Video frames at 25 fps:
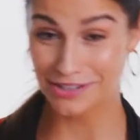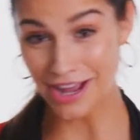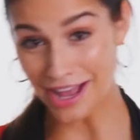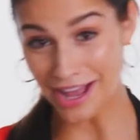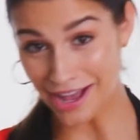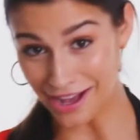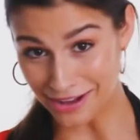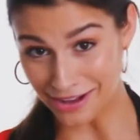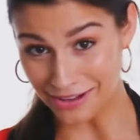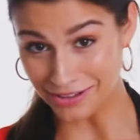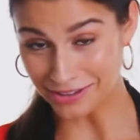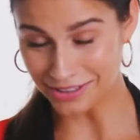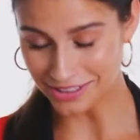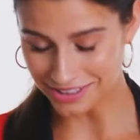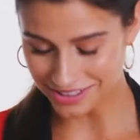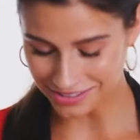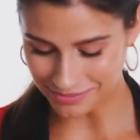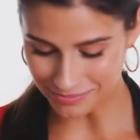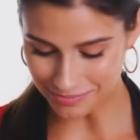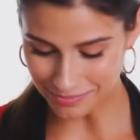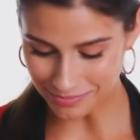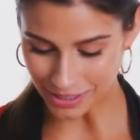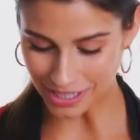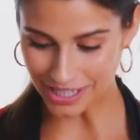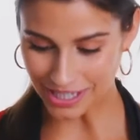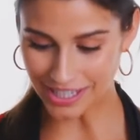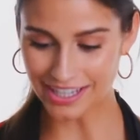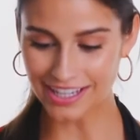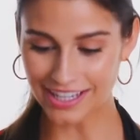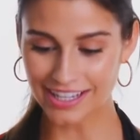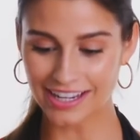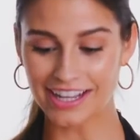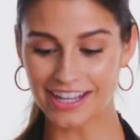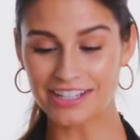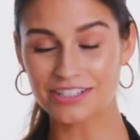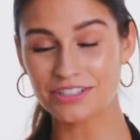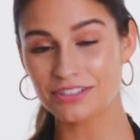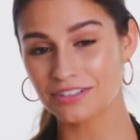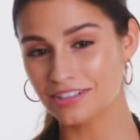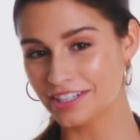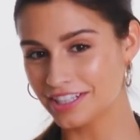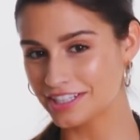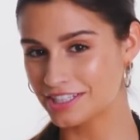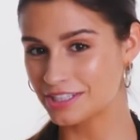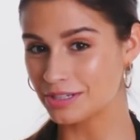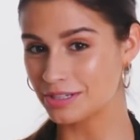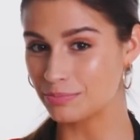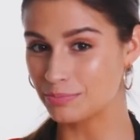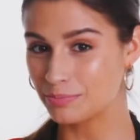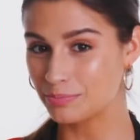gal, but I do
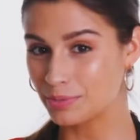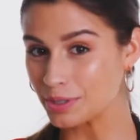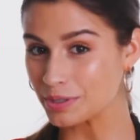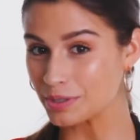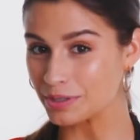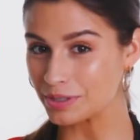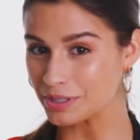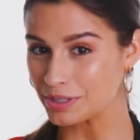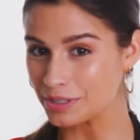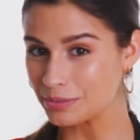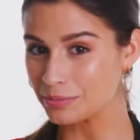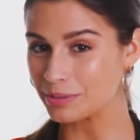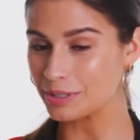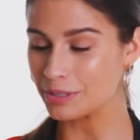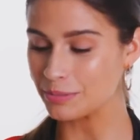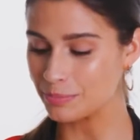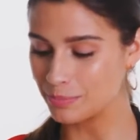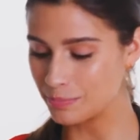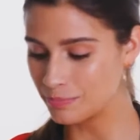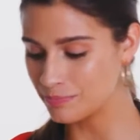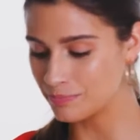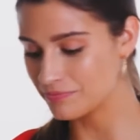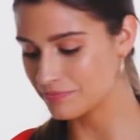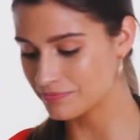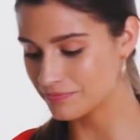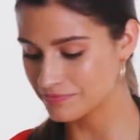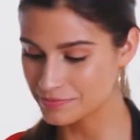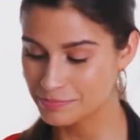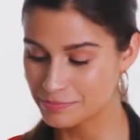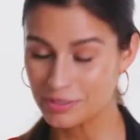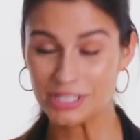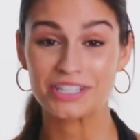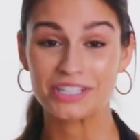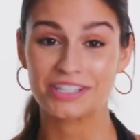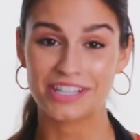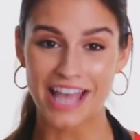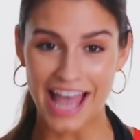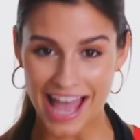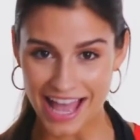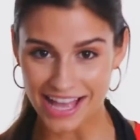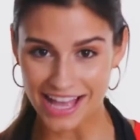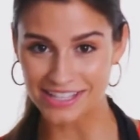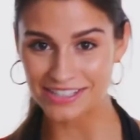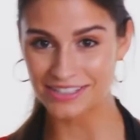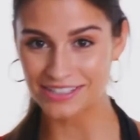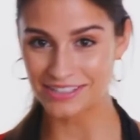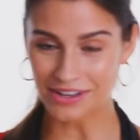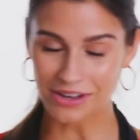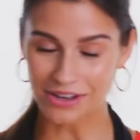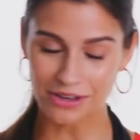like to put a little bit of
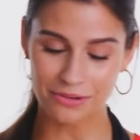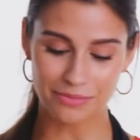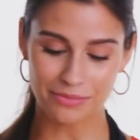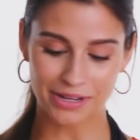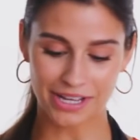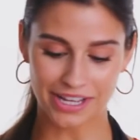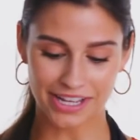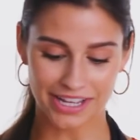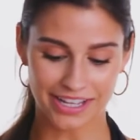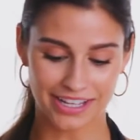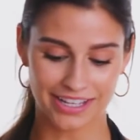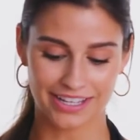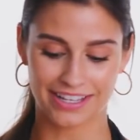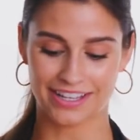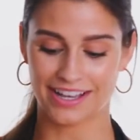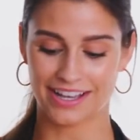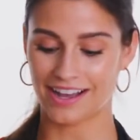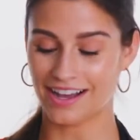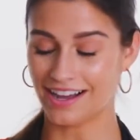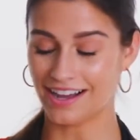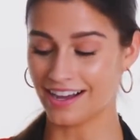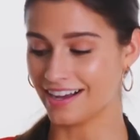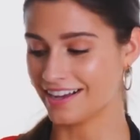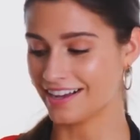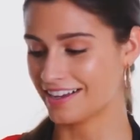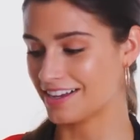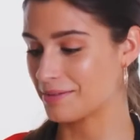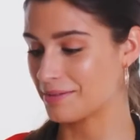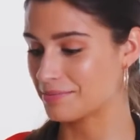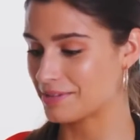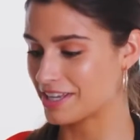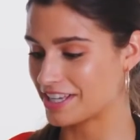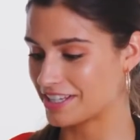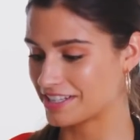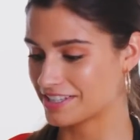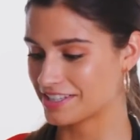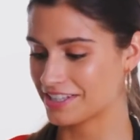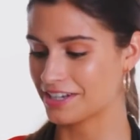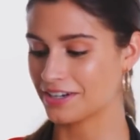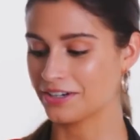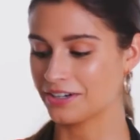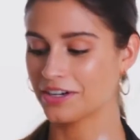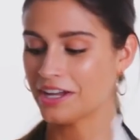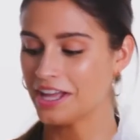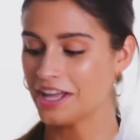pizzazz on my cupcake, so